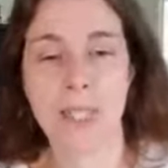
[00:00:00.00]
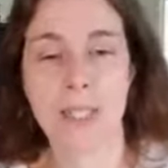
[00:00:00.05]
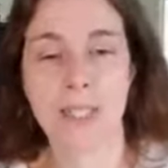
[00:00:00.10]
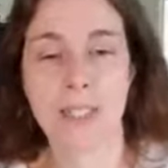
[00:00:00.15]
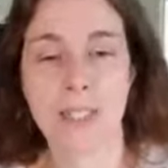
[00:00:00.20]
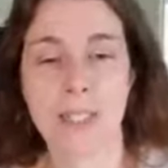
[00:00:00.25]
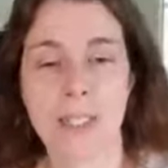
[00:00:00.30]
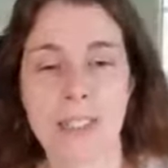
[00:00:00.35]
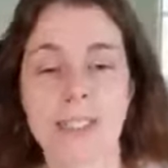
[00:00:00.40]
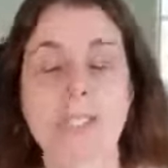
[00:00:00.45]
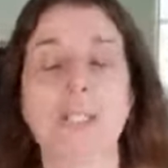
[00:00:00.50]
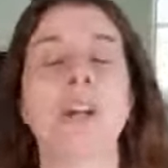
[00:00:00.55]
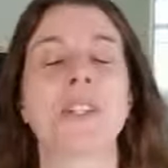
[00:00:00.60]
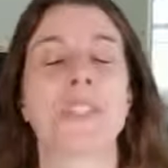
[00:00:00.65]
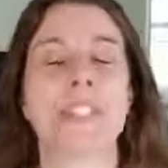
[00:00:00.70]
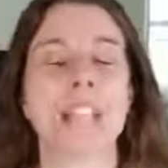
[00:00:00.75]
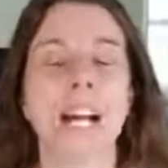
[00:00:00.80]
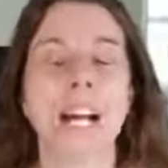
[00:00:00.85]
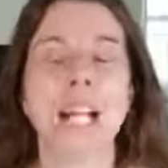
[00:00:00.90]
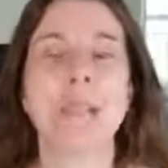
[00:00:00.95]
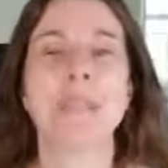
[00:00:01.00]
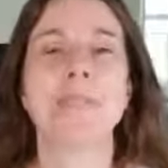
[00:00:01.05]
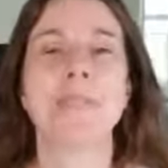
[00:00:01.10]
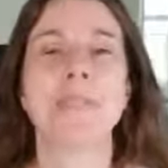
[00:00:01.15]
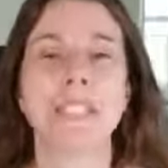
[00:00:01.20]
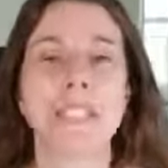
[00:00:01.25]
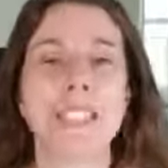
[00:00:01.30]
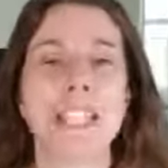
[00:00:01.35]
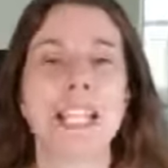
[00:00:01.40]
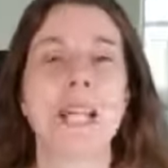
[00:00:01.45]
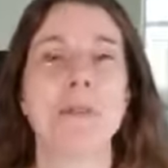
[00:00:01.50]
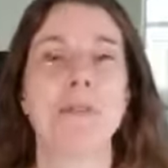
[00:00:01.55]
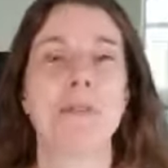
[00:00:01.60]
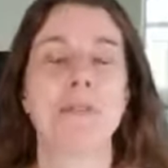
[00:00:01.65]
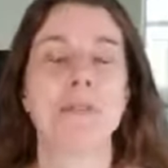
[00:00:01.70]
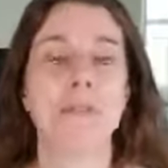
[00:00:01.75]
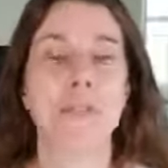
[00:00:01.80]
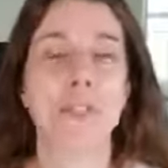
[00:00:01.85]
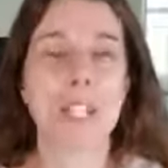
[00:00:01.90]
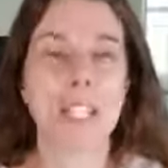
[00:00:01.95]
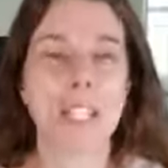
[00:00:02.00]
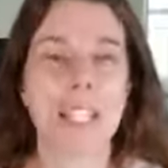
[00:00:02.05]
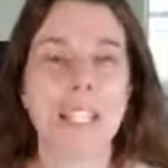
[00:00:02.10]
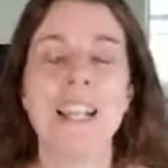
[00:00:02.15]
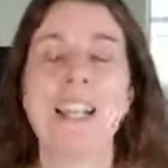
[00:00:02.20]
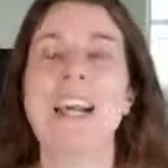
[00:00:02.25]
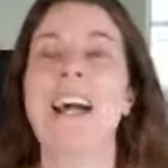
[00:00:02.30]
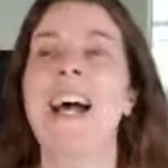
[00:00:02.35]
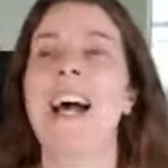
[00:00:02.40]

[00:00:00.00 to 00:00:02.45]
Timestamp Free.